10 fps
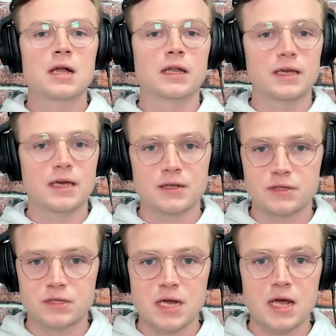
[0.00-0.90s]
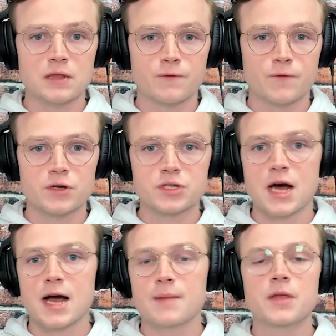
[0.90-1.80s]
like Kansas State the first
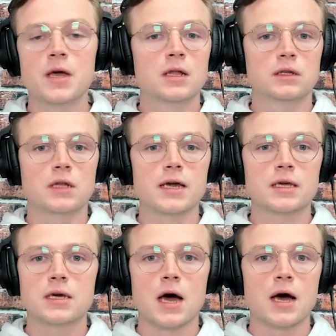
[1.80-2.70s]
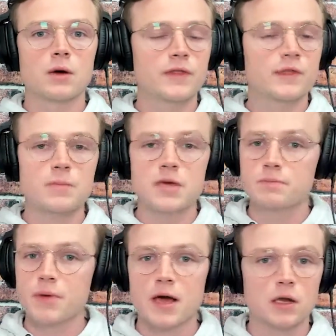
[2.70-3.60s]
time, like when they beat
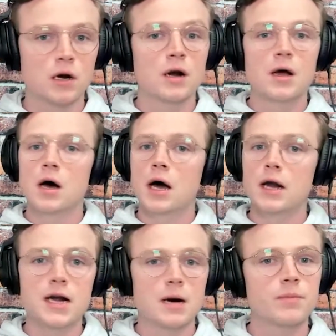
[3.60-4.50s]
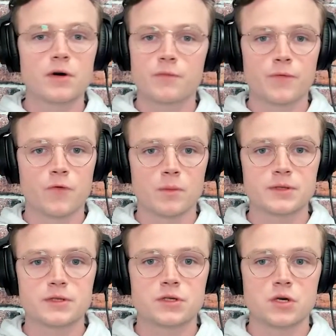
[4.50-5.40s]
Baylor, a number of
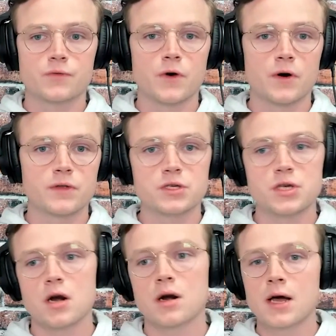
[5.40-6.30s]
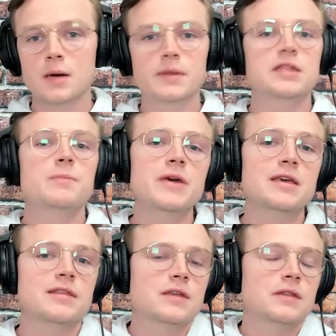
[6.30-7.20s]
performances so far this year. But the big
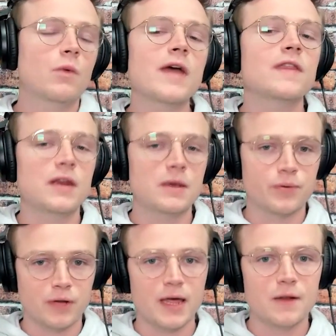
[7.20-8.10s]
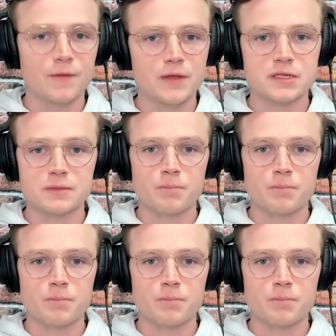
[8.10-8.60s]
thing, the way that he played in this